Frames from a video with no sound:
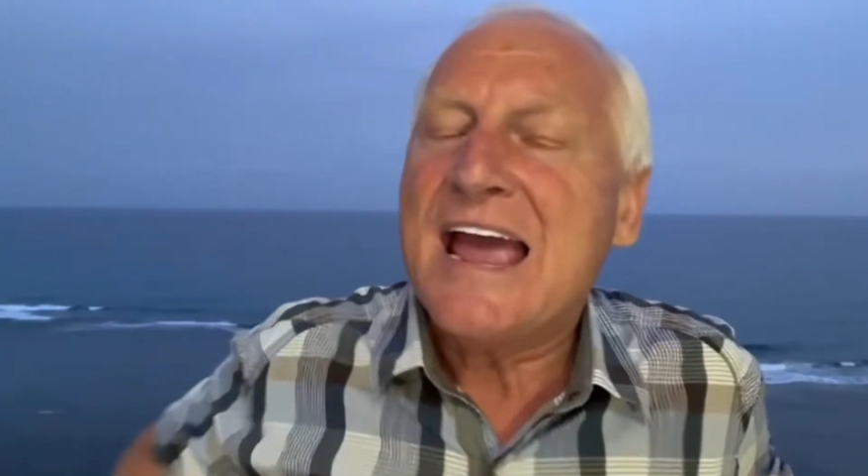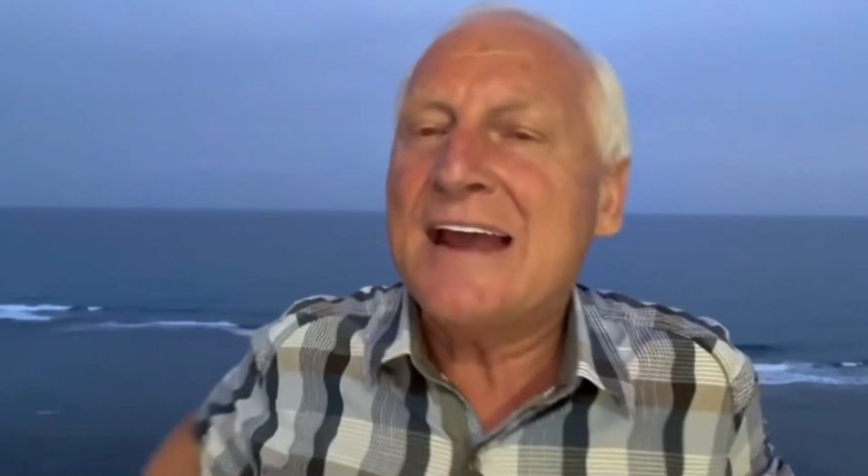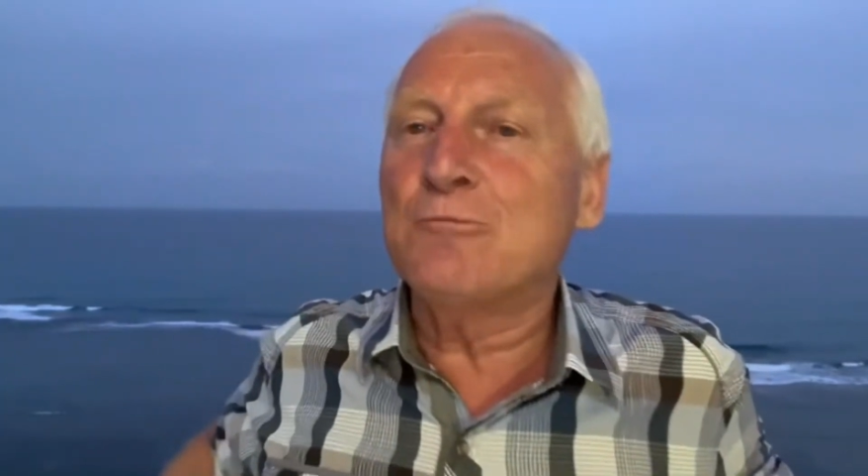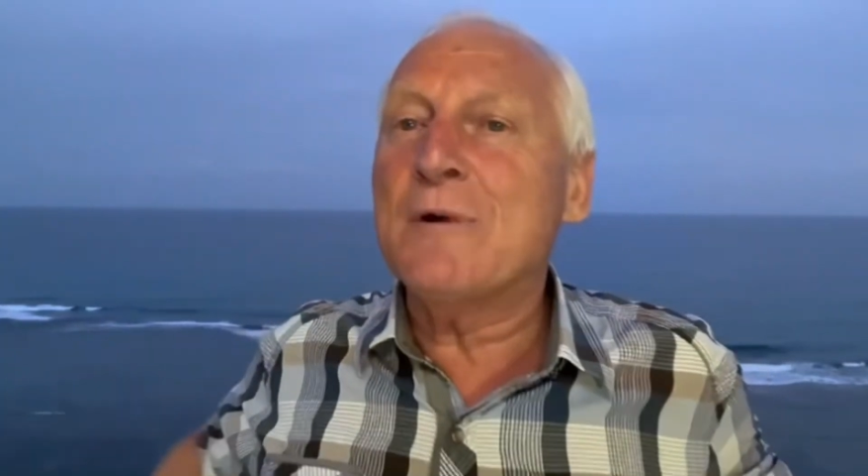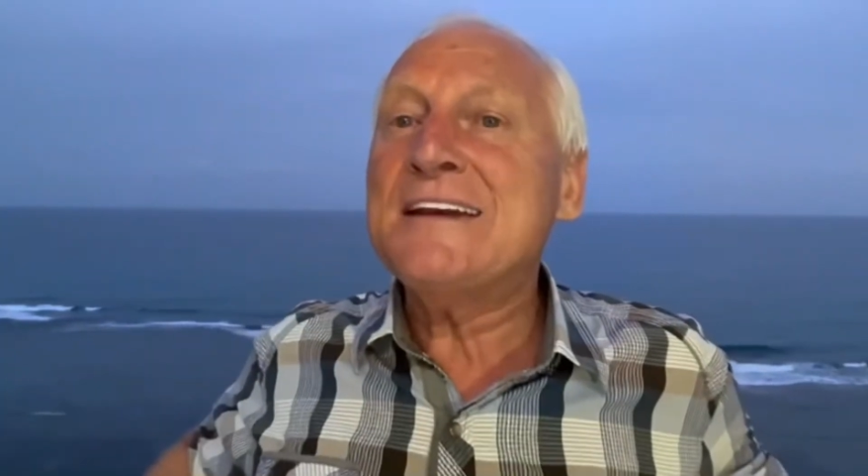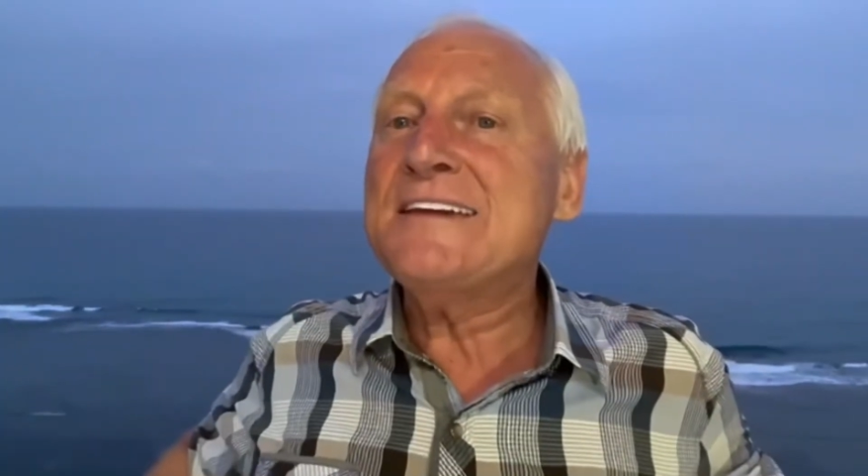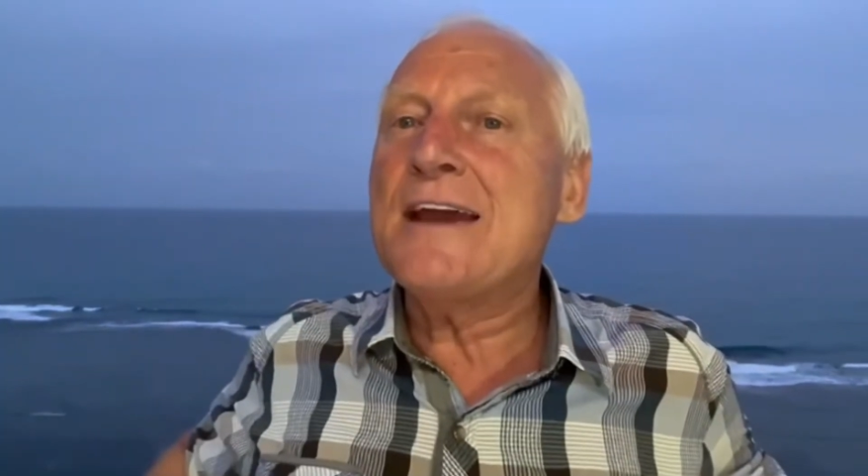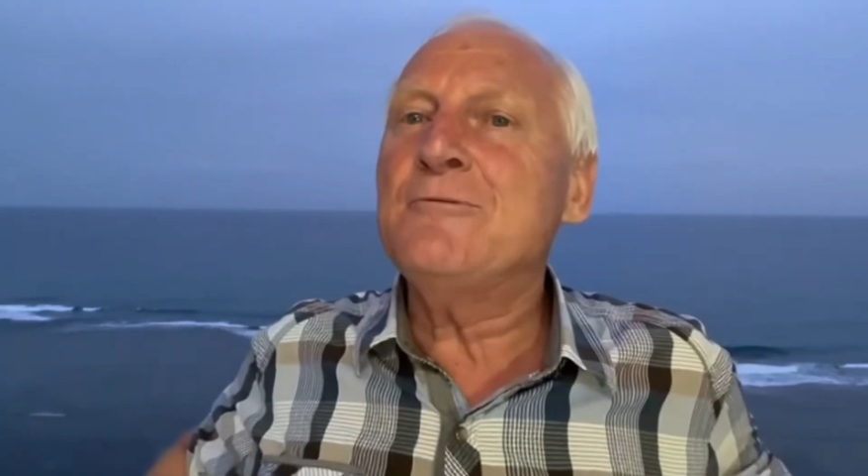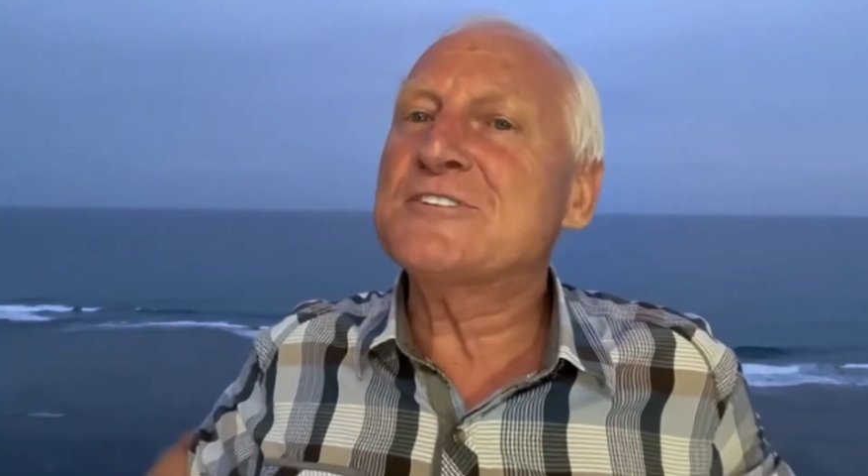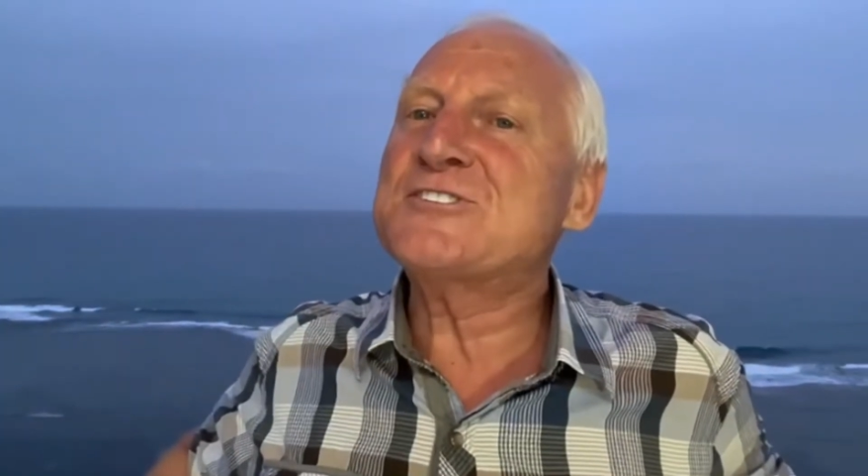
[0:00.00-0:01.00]
And one
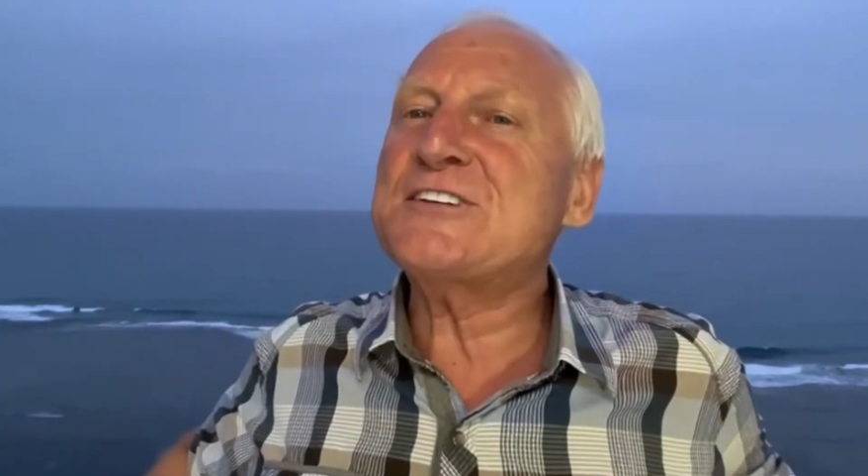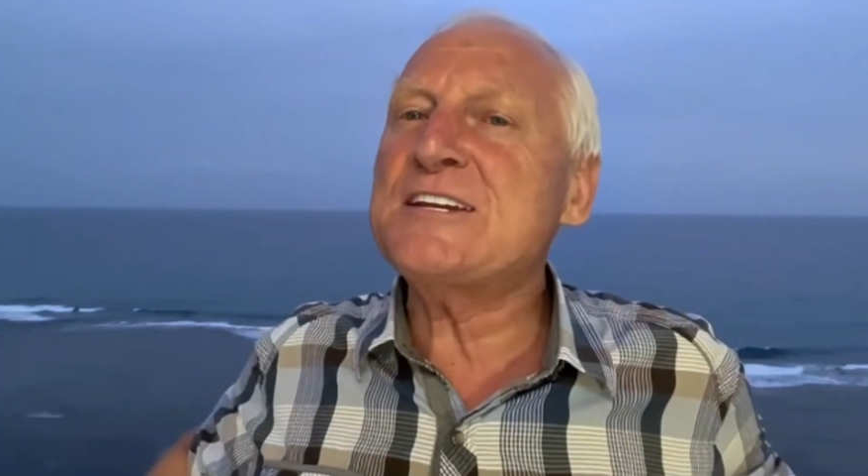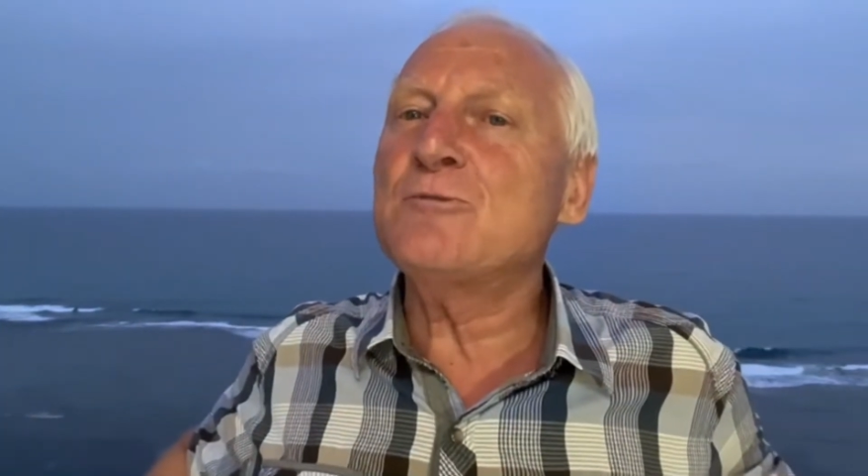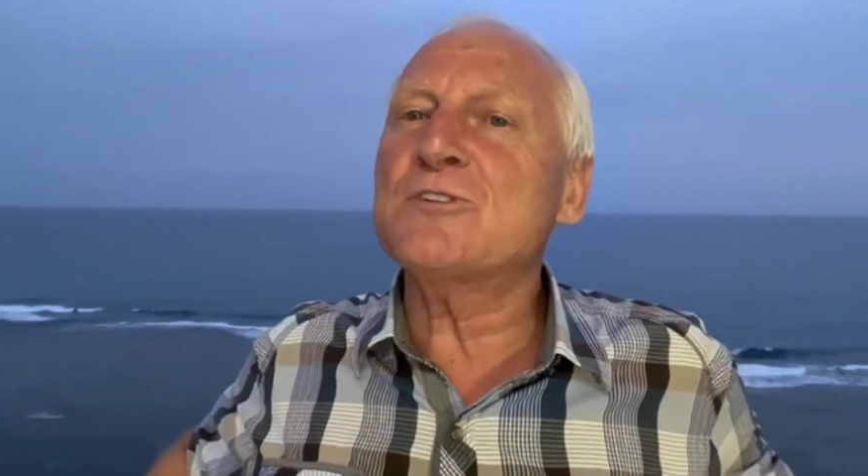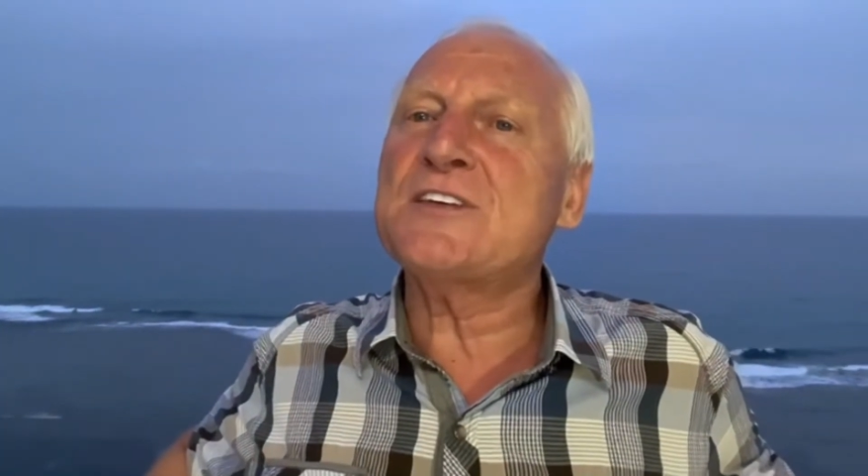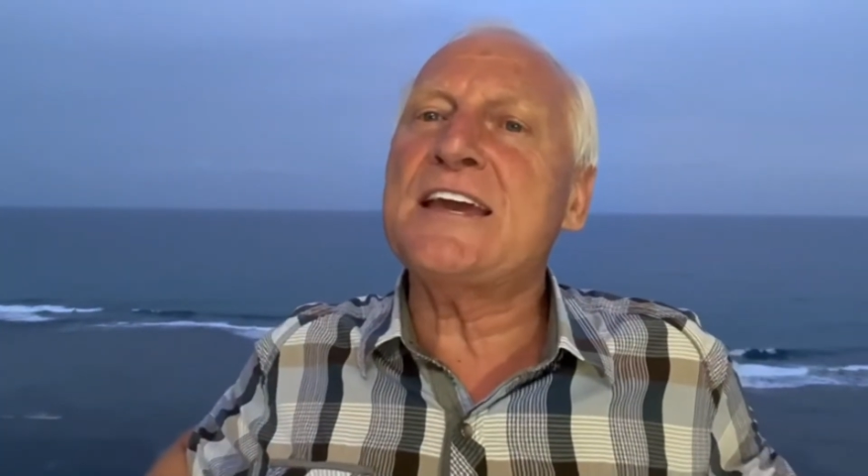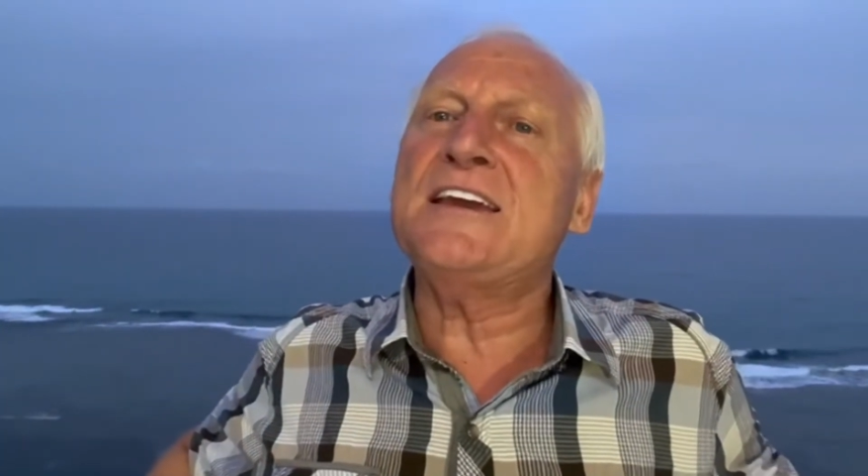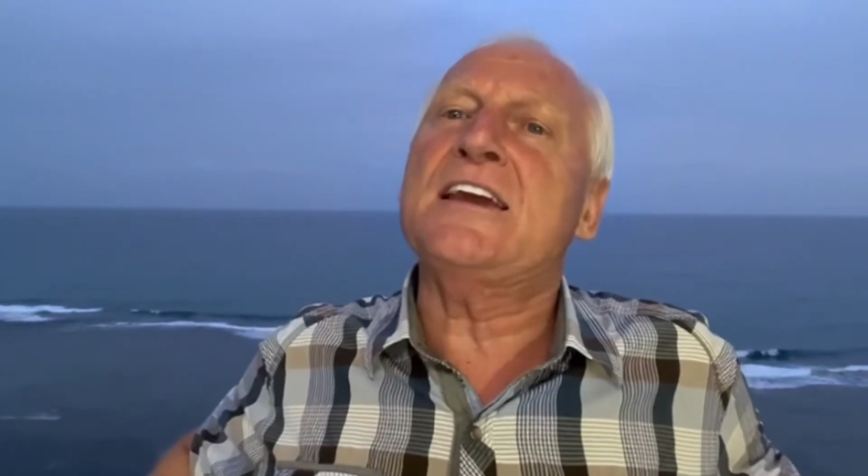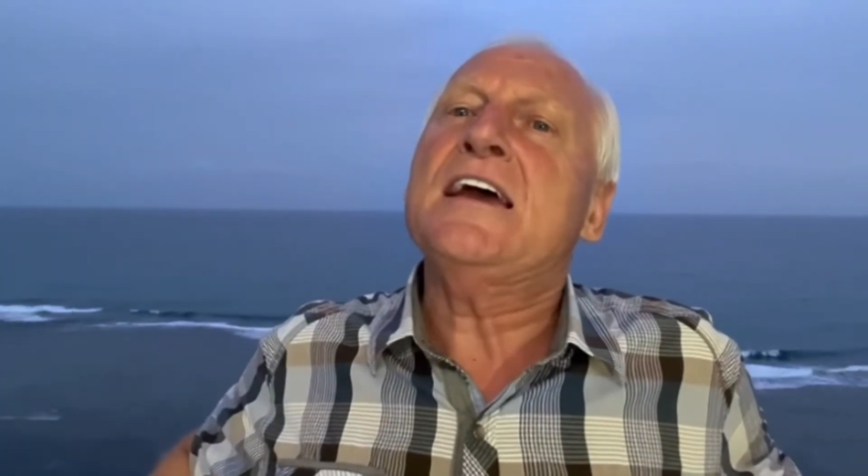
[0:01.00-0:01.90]
day we were sitting with a